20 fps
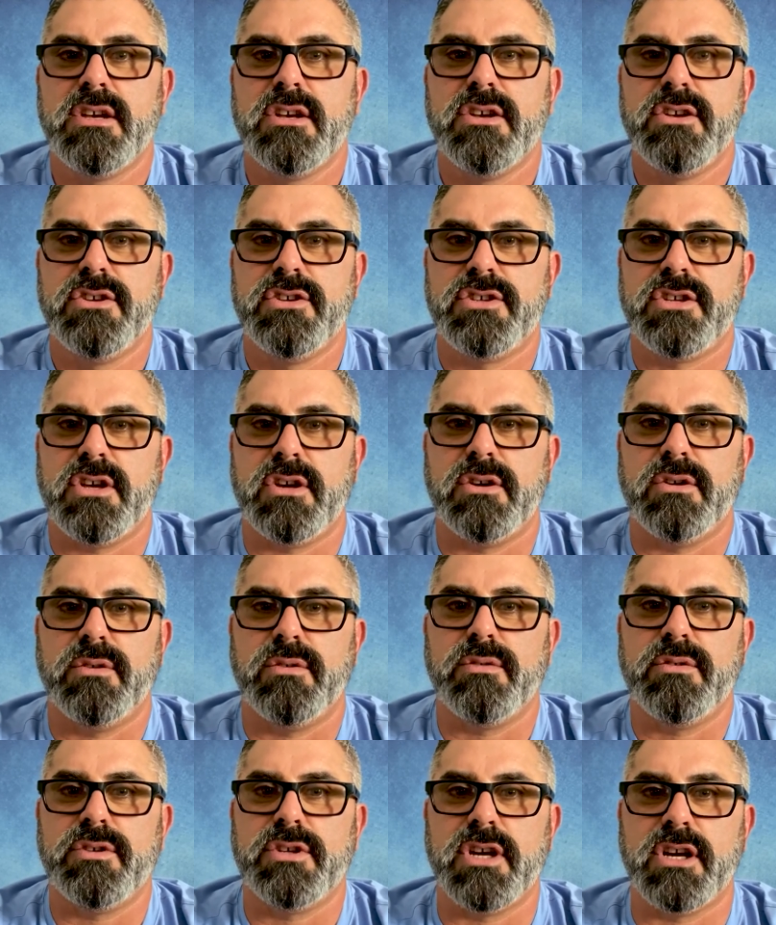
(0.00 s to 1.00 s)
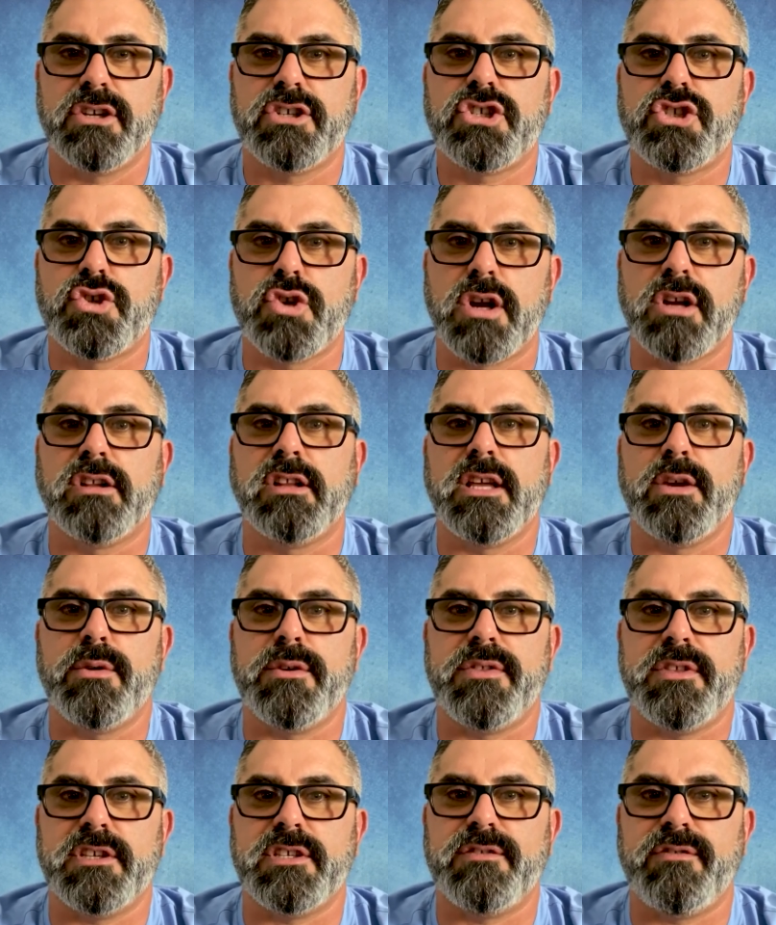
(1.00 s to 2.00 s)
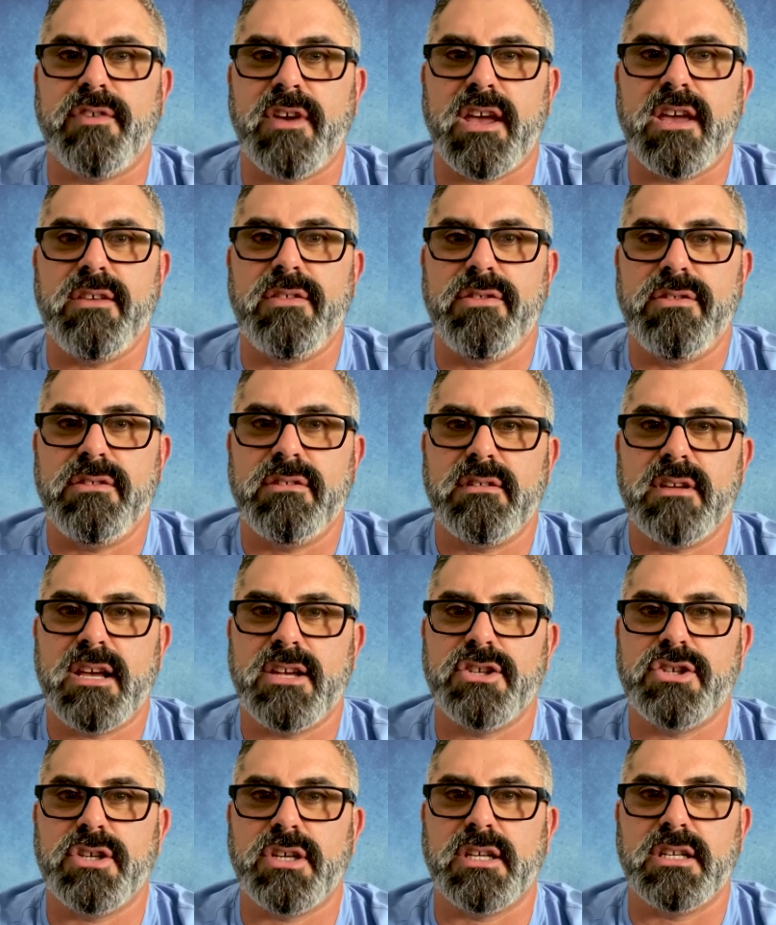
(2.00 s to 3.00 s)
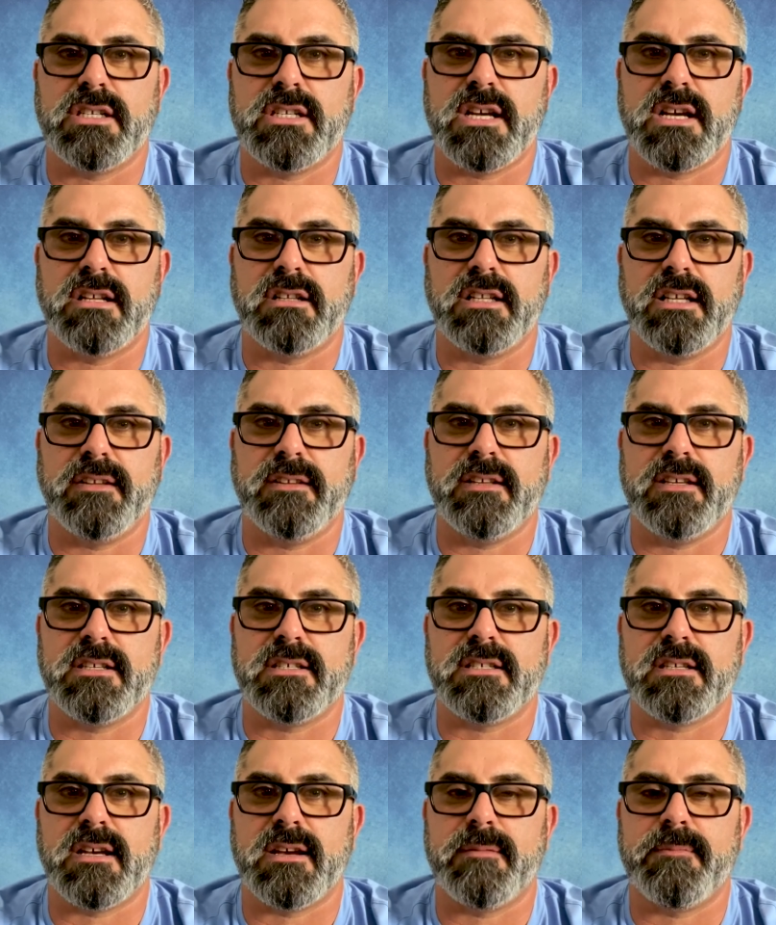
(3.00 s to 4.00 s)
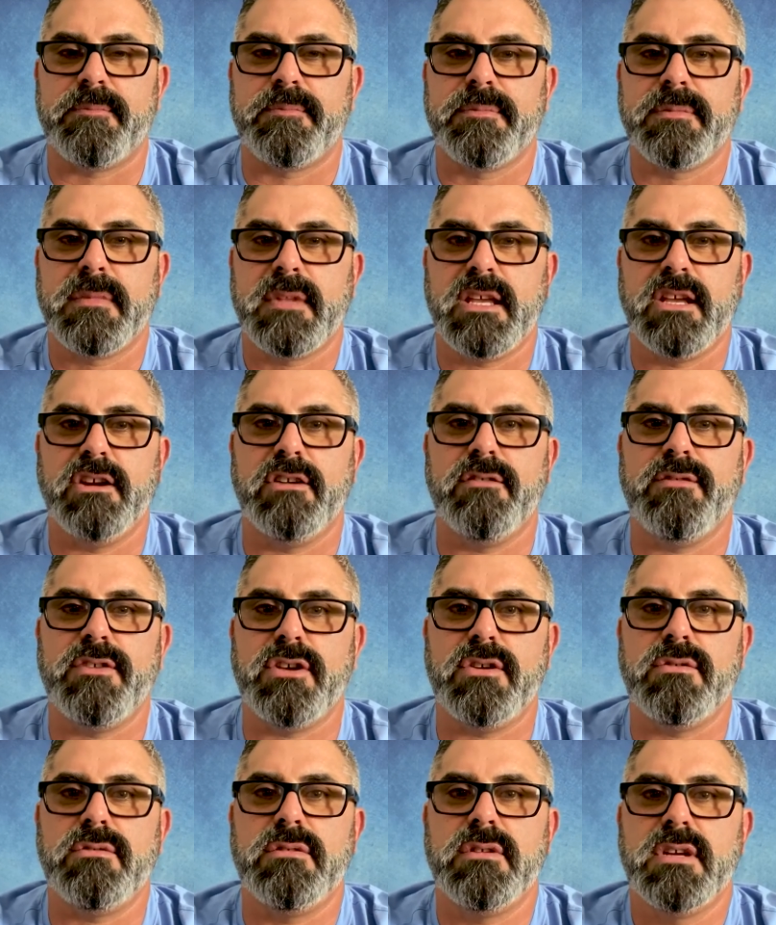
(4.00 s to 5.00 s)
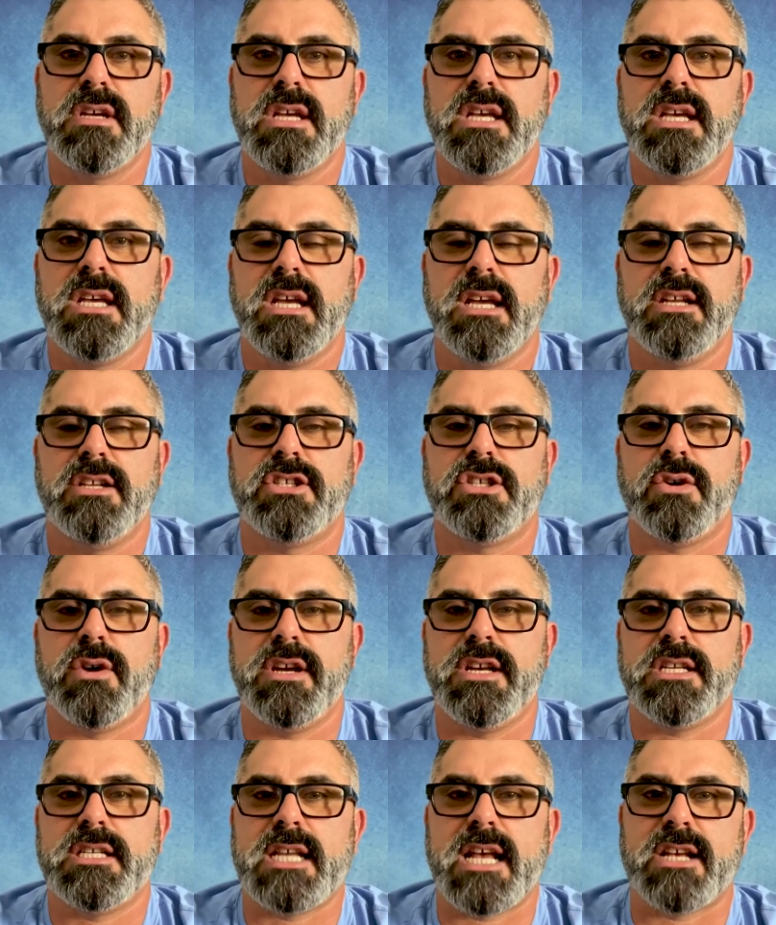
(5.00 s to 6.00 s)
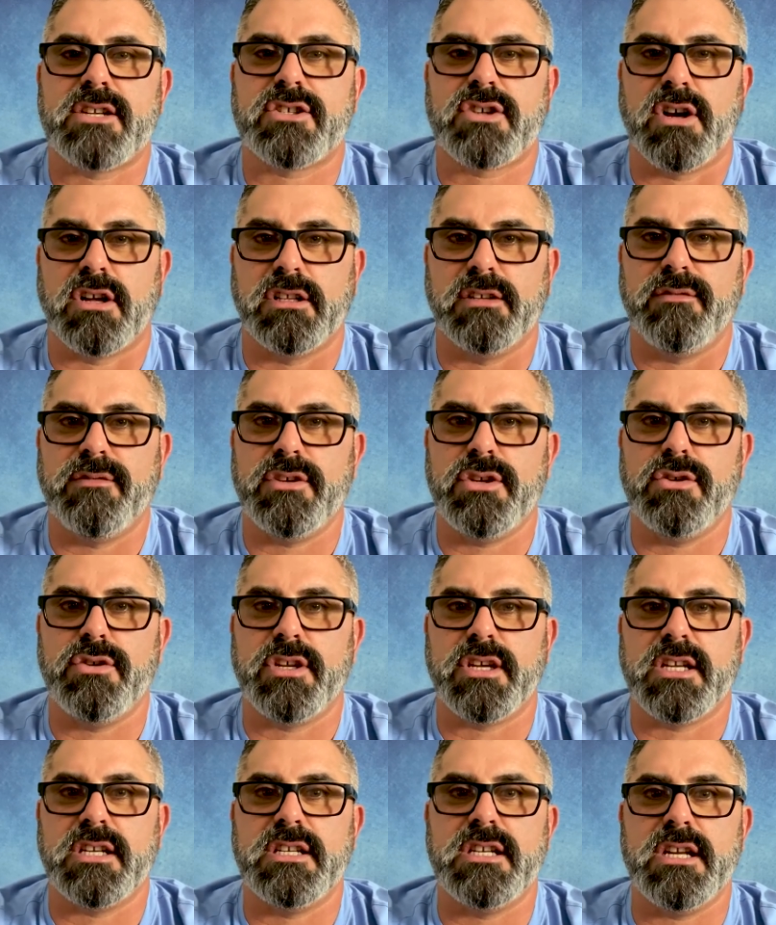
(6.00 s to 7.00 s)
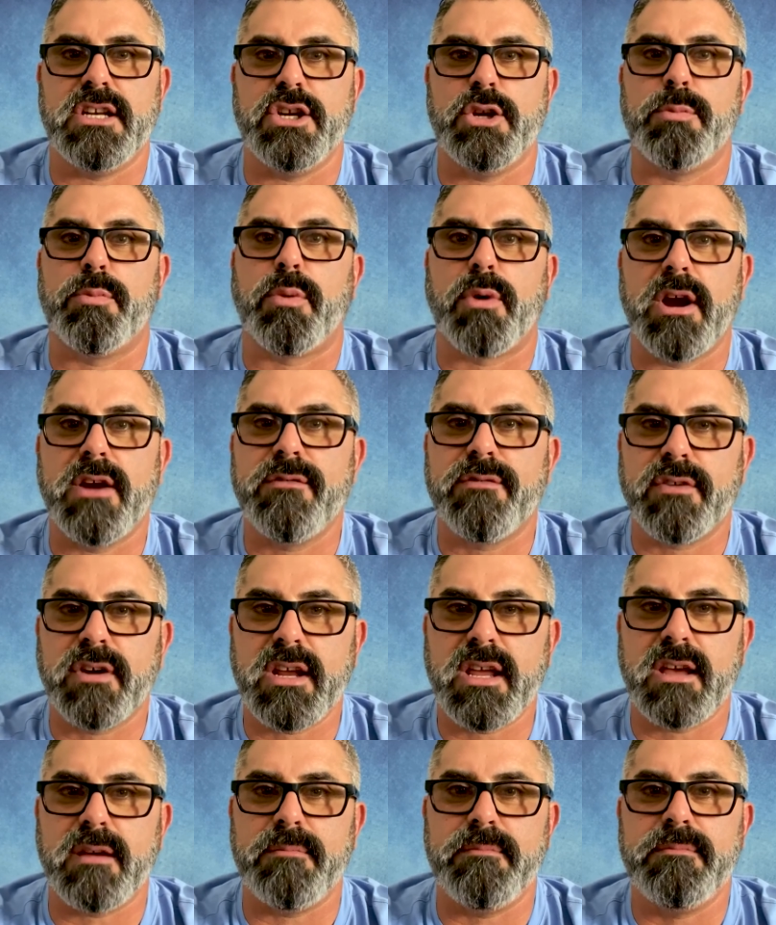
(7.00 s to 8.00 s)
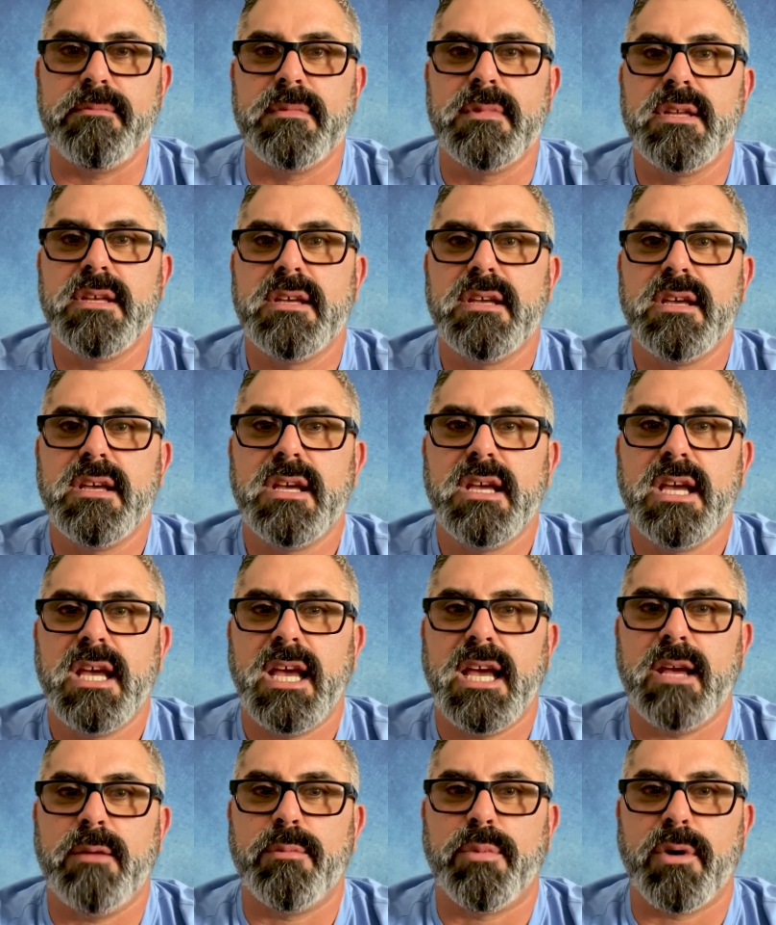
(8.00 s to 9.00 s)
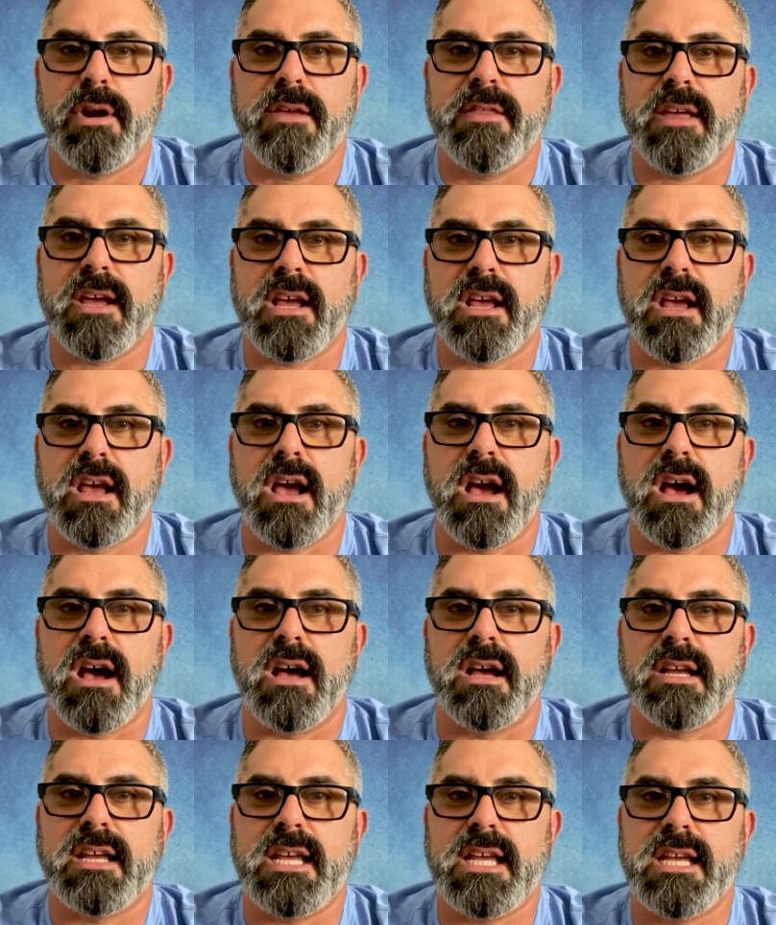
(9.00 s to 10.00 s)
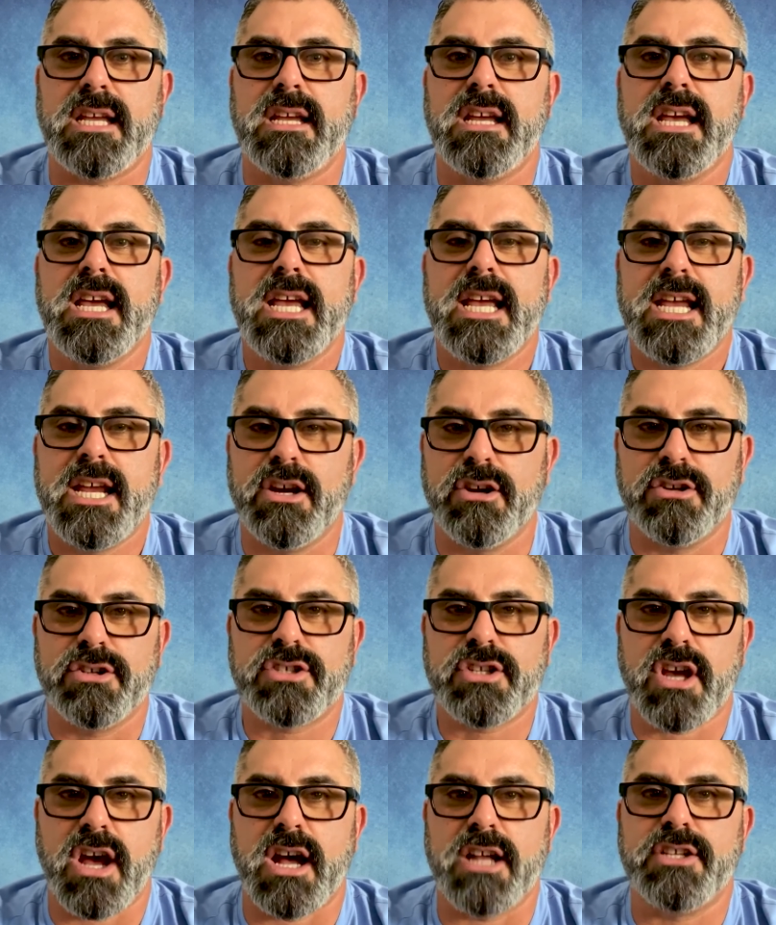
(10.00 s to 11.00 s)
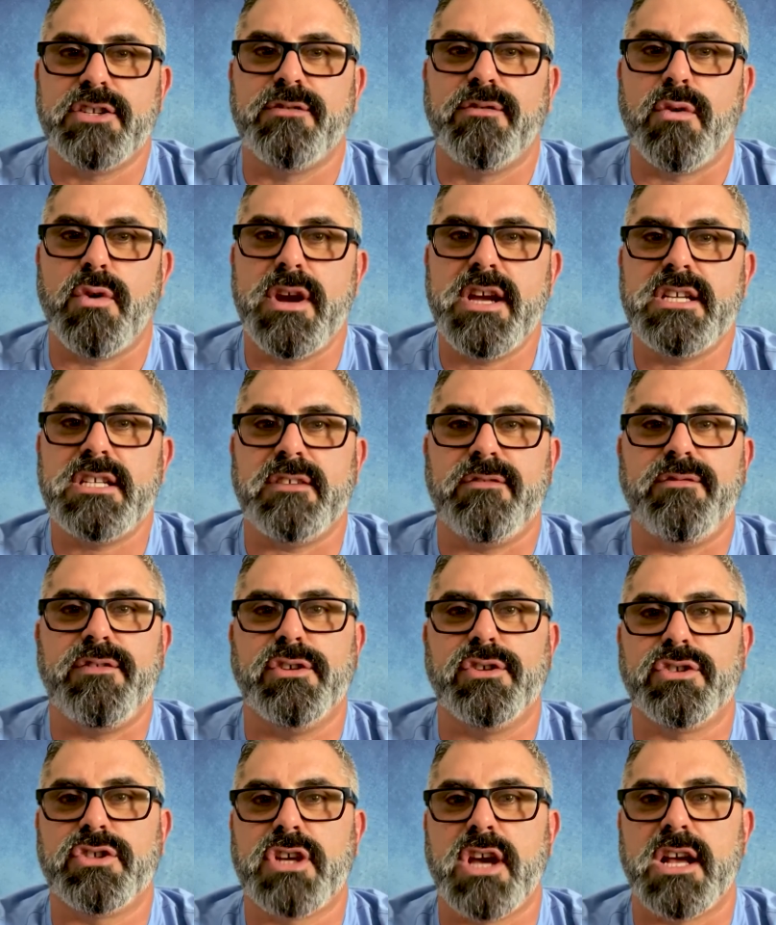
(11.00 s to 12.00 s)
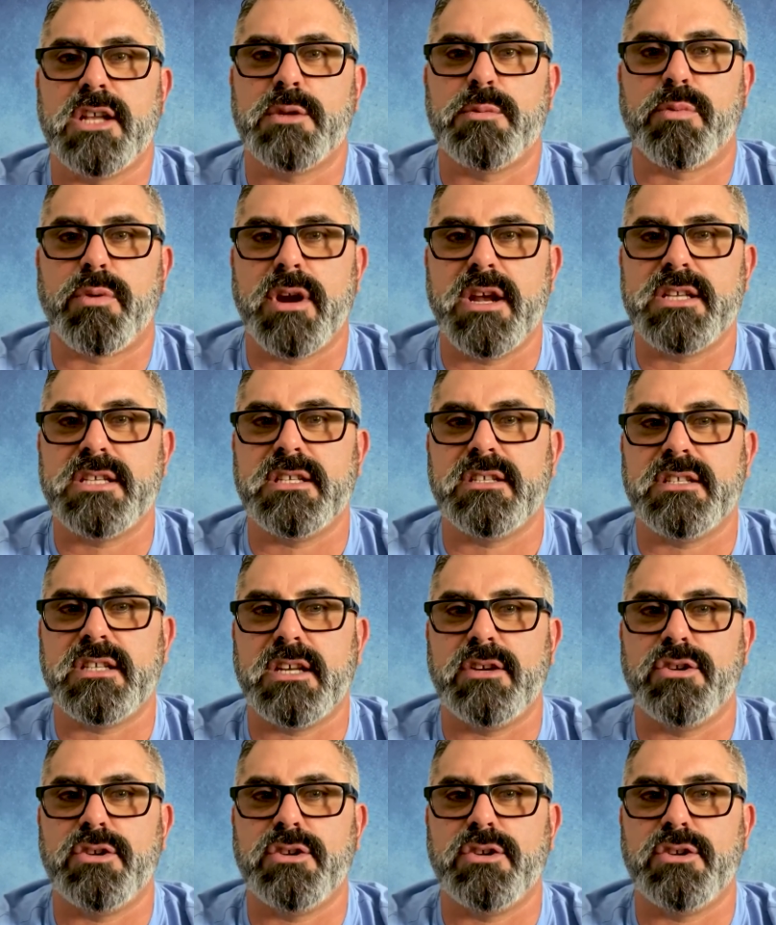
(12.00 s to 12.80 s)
So Doug's struggling with his faith, as you can tell in this interview. And so I just ask all of you to continue to pray for him and pray that he hears God's voice and feels God's presence and